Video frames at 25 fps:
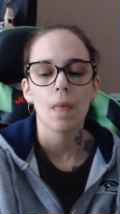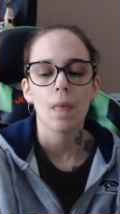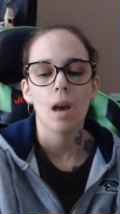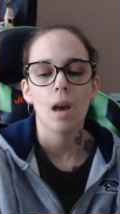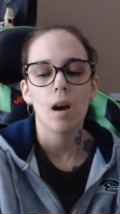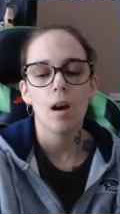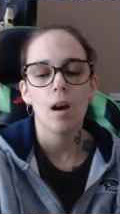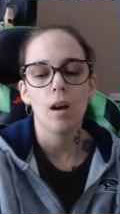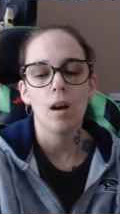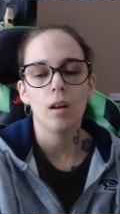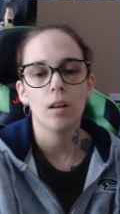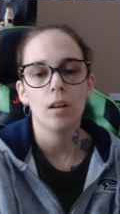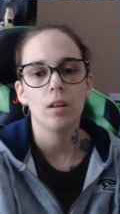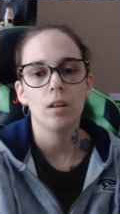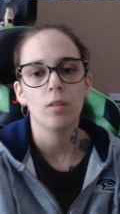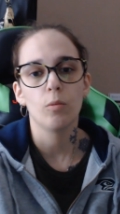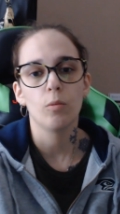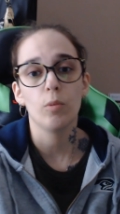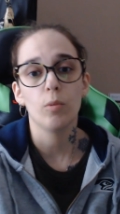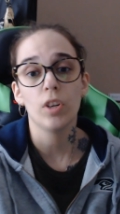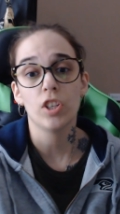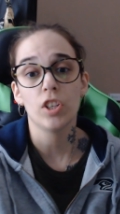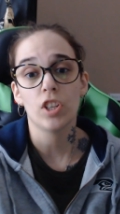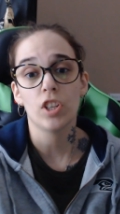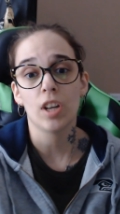
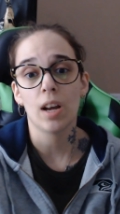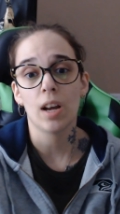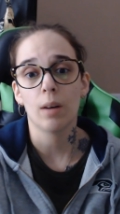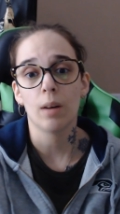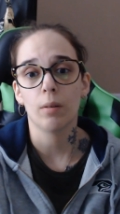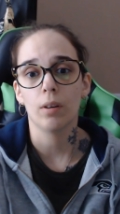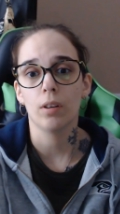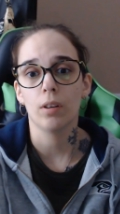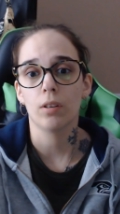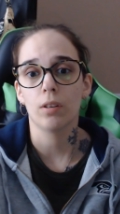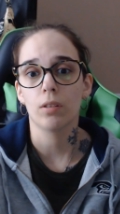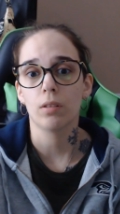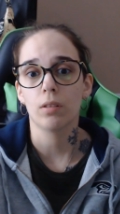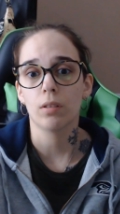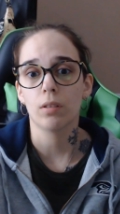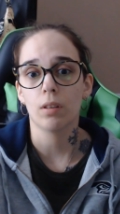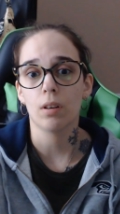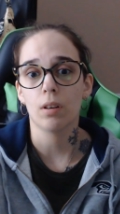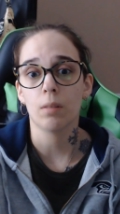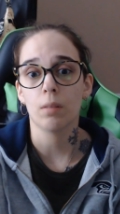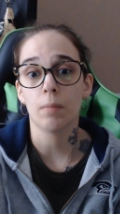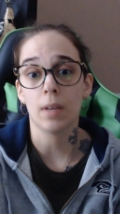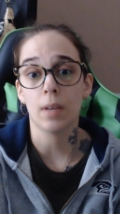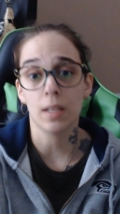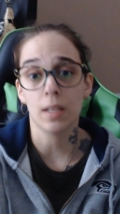Witching Hour looks
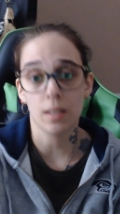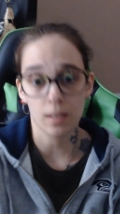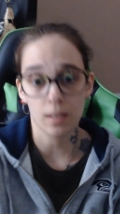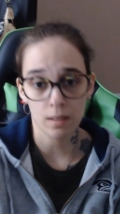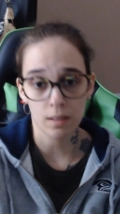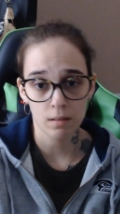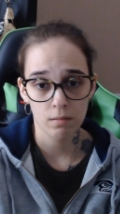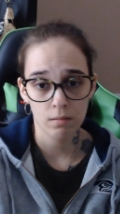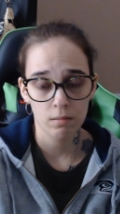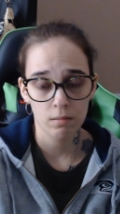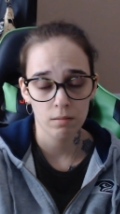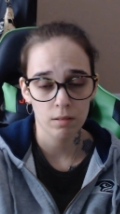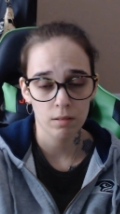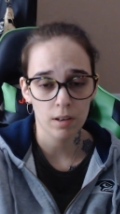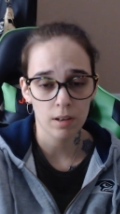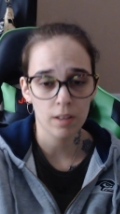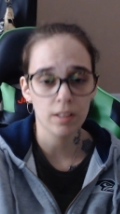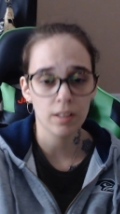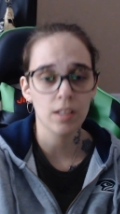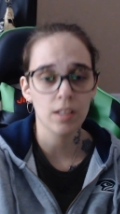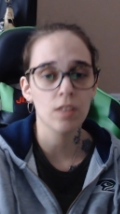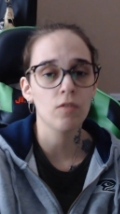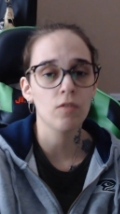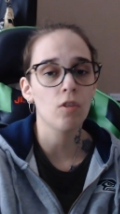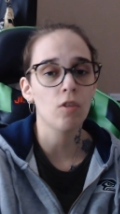amazing.
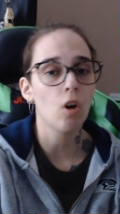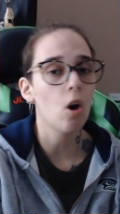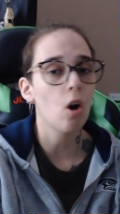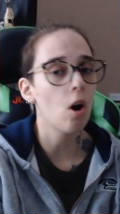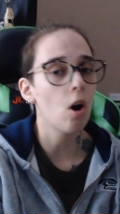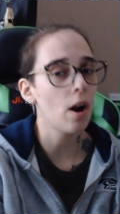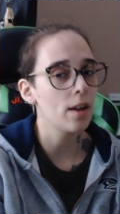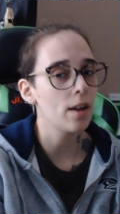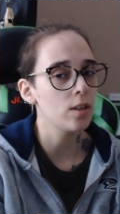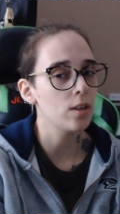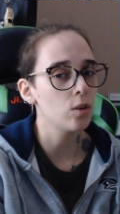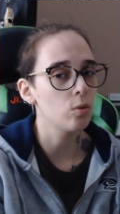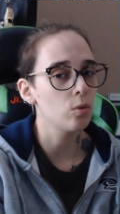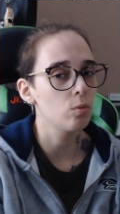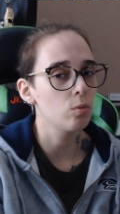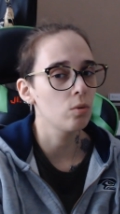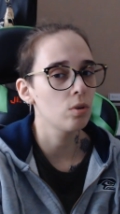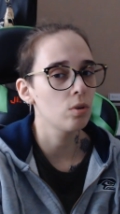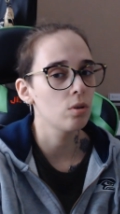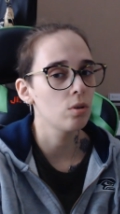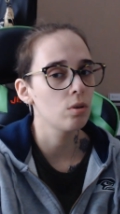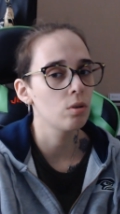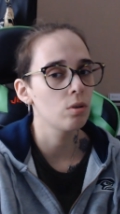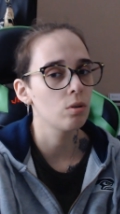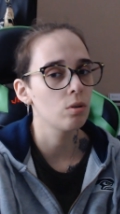And then you've got High Noon,
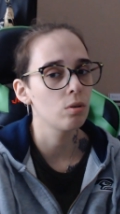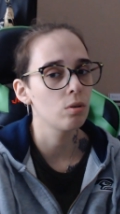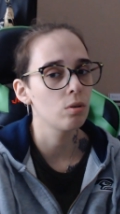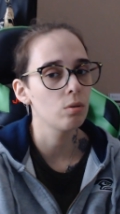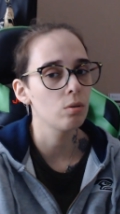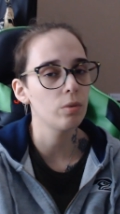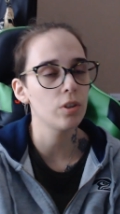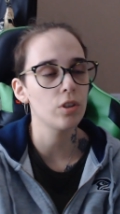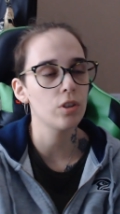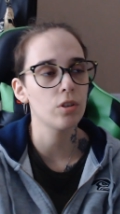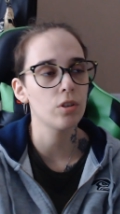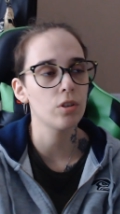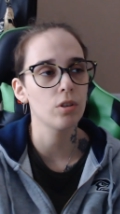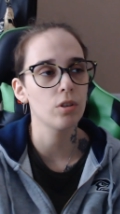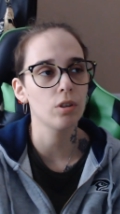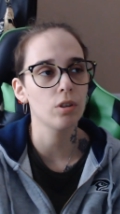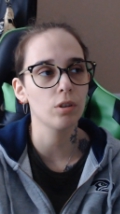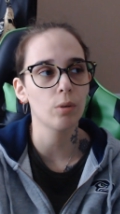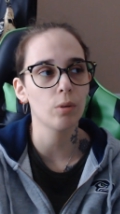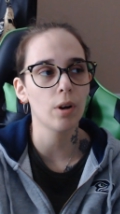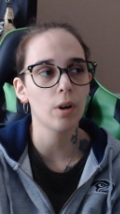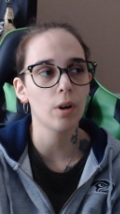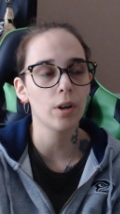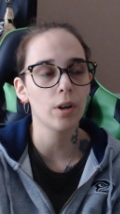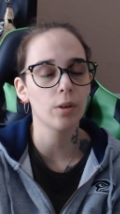which looks
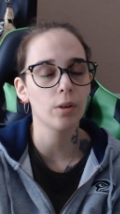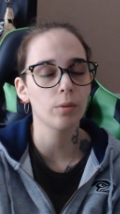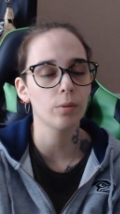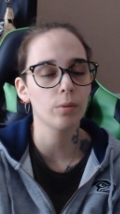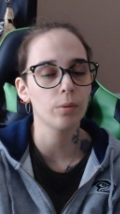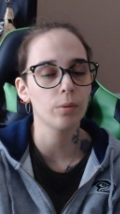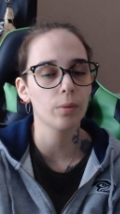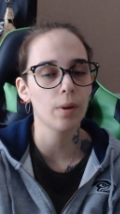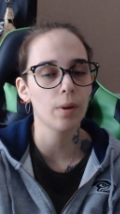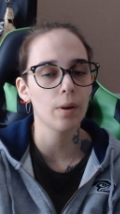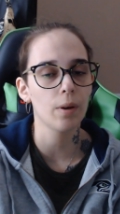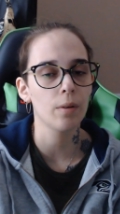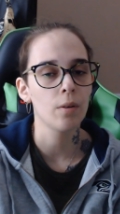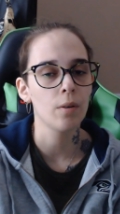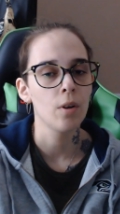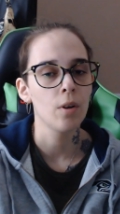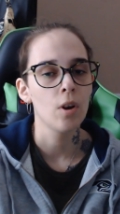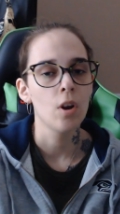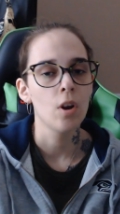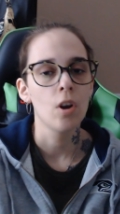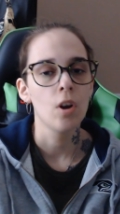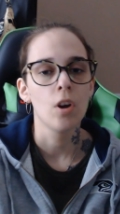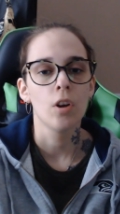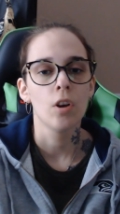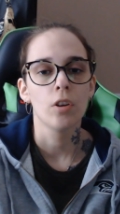quite cool as well.
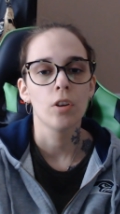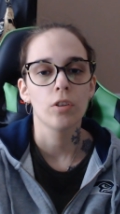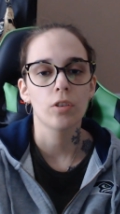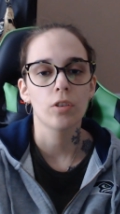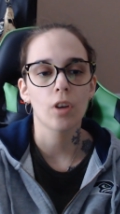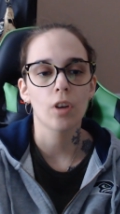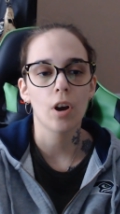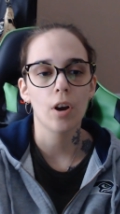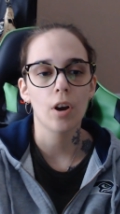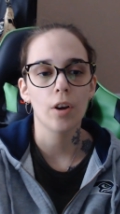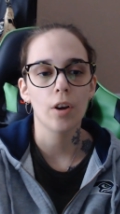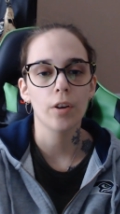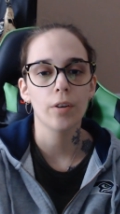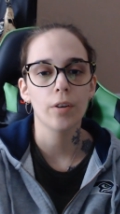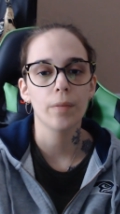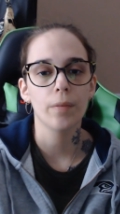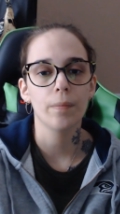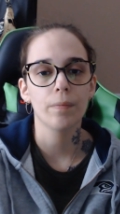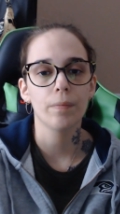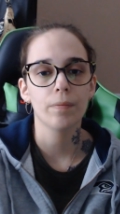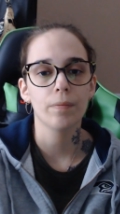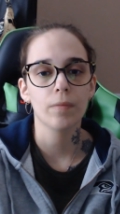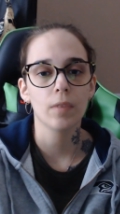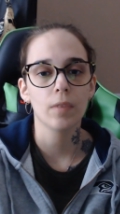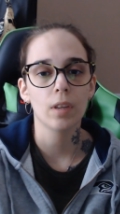So
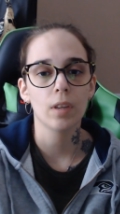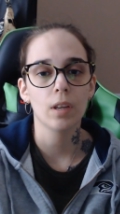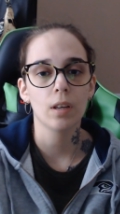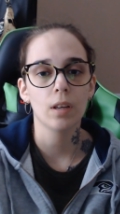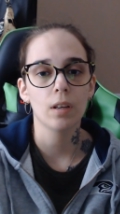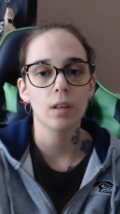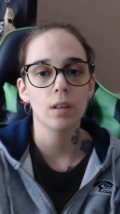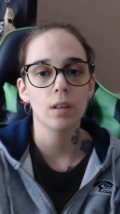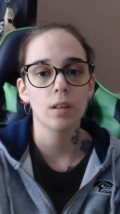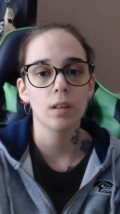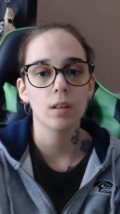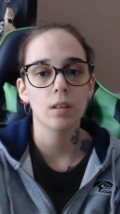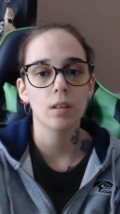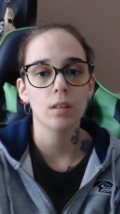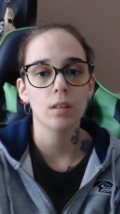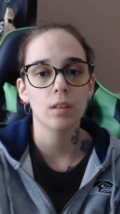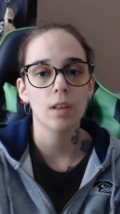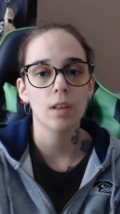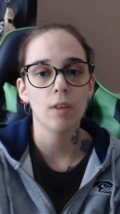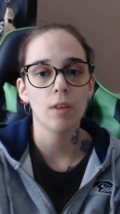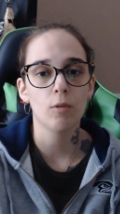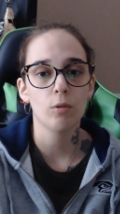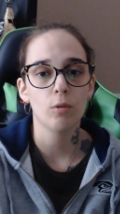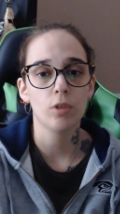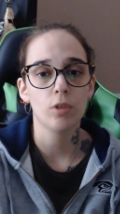
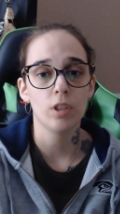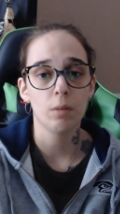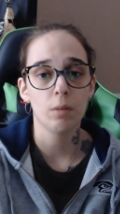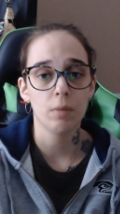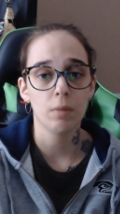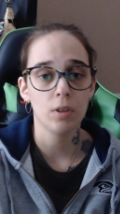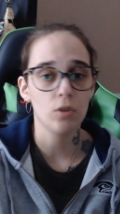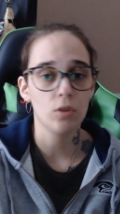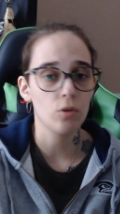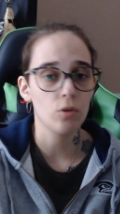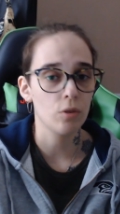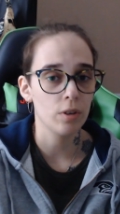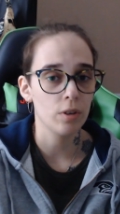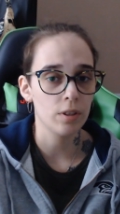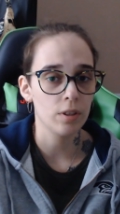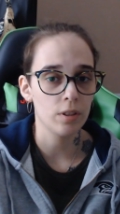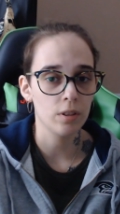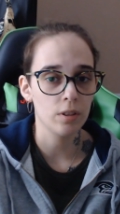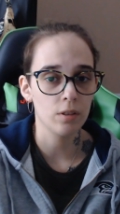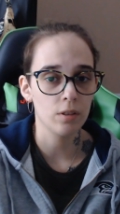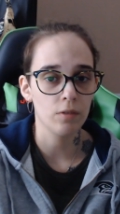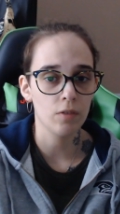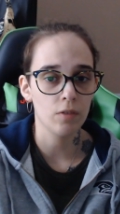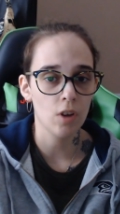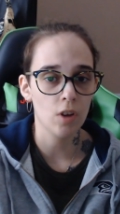they're all Simi's
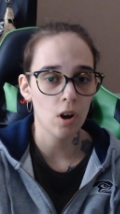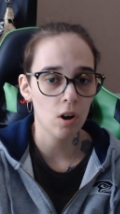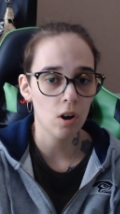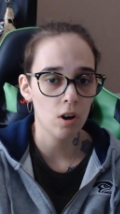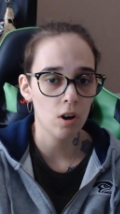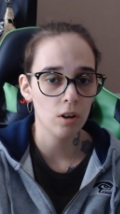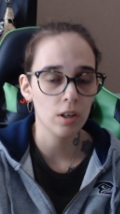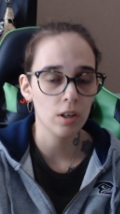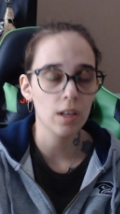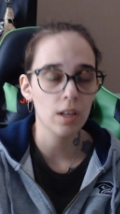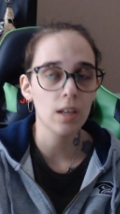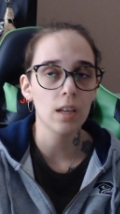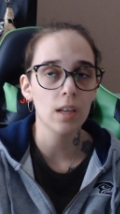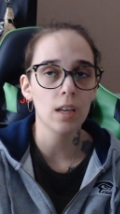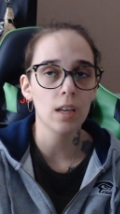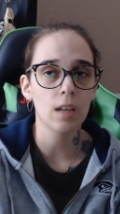choices of yarn.